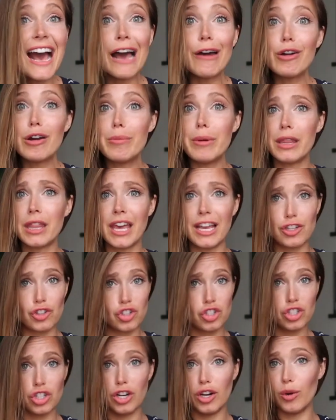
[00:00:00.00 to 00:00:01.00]
I would have been like,
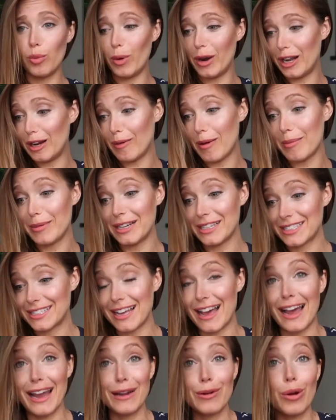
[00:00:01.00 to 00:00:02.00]
sure, where do you want me to
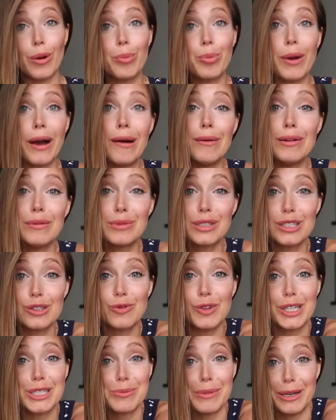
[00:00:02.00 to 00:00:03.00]
sign? No problem, just
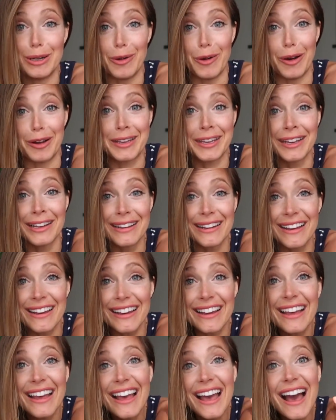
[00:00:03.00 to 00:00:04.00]
fix my dog.
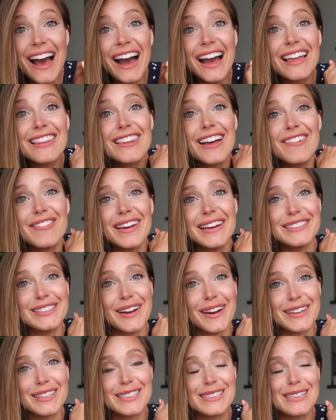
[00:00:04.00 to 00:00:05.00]
I love that
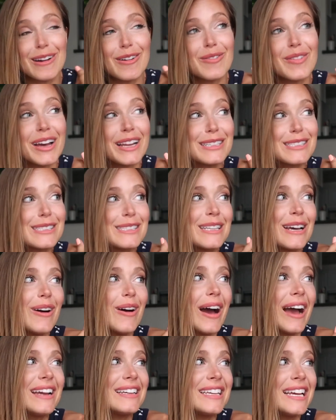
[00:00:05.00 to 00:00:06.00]
dog so much. So
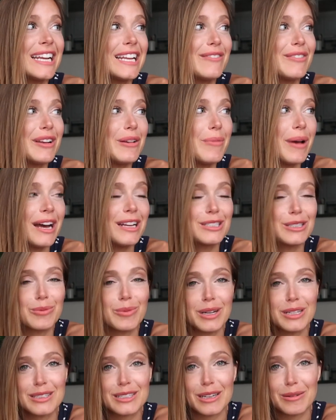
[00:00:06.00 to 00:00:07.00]
I can't even imagine
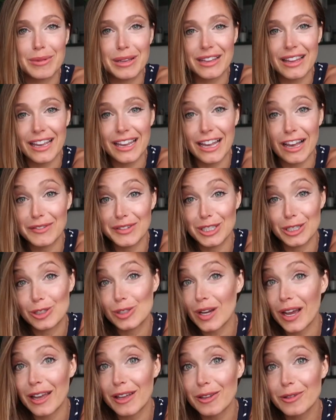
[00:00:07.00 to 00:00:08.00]
what it's going to be like having a
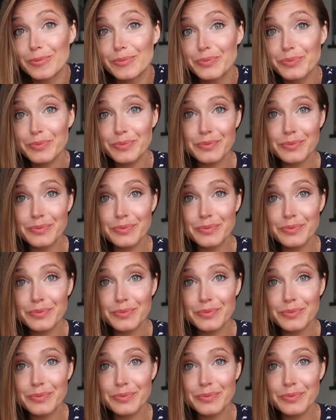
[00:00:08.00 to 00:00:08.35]
child.